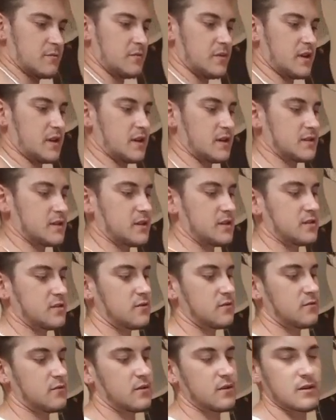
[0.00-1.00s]
because I
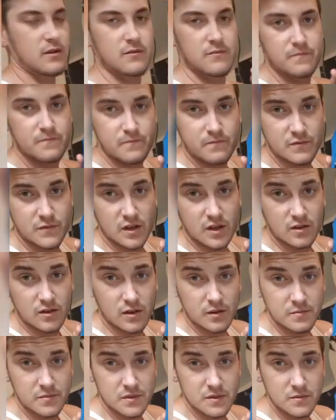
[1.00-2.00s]
don't want the
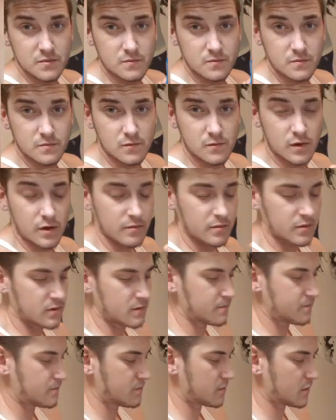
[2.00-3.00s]
clips
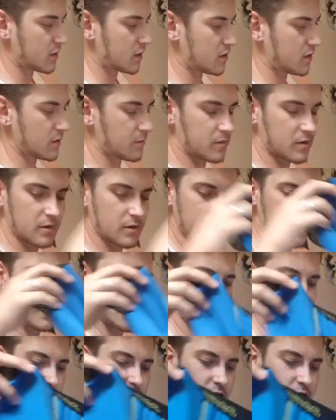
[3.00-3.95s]
rubbing all up on me and